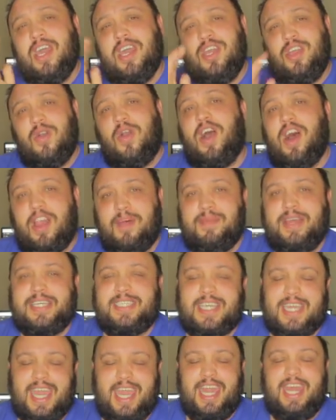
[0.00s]
You are all
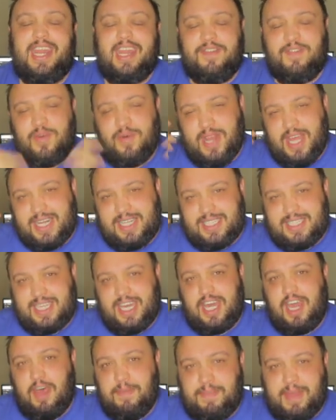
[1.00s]
amazing. And if you would like to
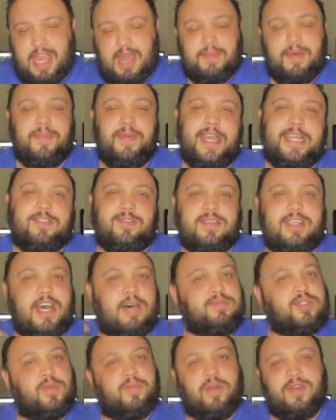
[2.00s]
sign up, become a patron,
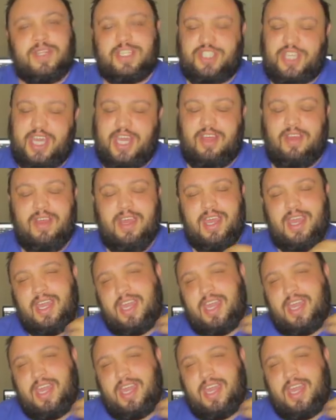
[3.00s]
help support the channel,